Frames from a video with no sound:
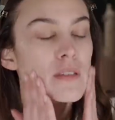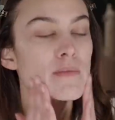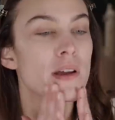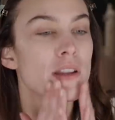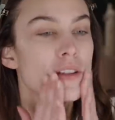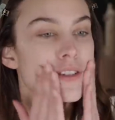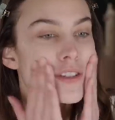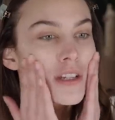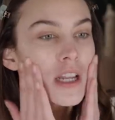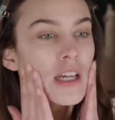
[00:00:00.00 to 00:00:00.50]
it's
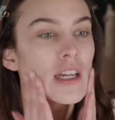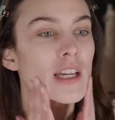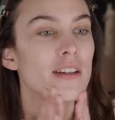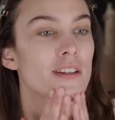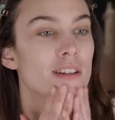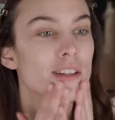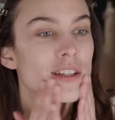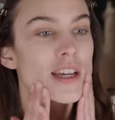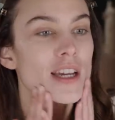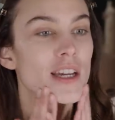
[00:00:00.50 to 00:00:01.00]
meant to like
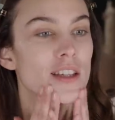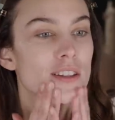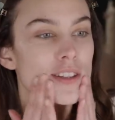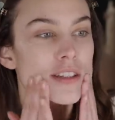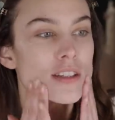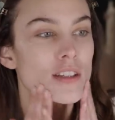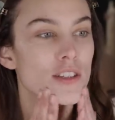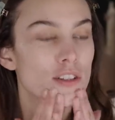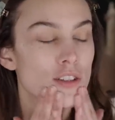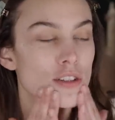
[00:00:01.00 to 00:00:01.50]
indicate
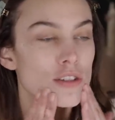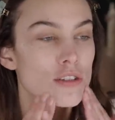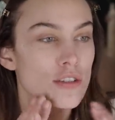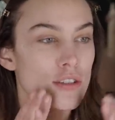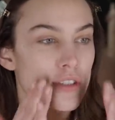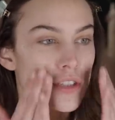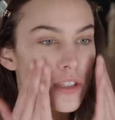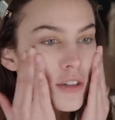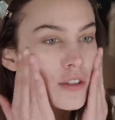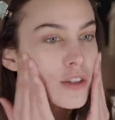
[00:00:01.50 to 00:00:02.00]
that you could
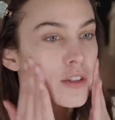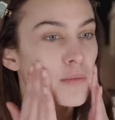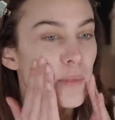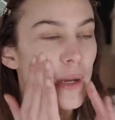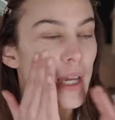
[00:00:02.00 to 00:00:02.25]
use it on a